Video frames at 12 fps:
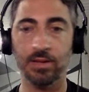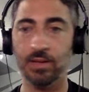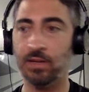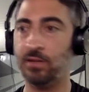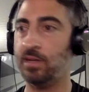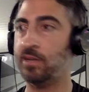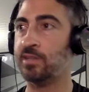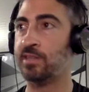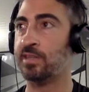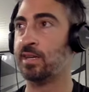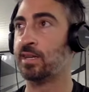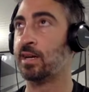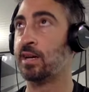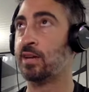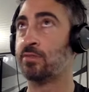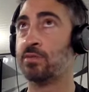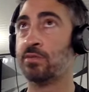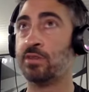You know, here's the thing,
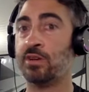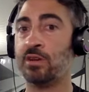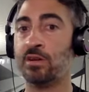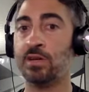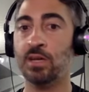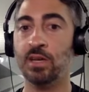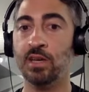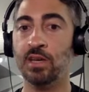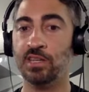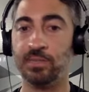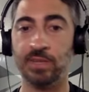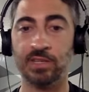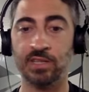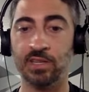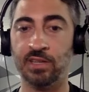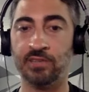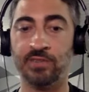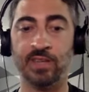guys, real talk,
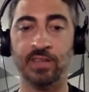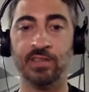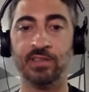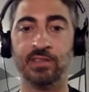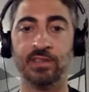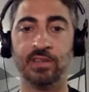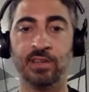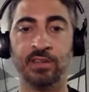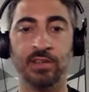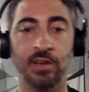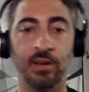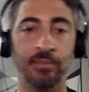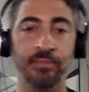especially us fellas, because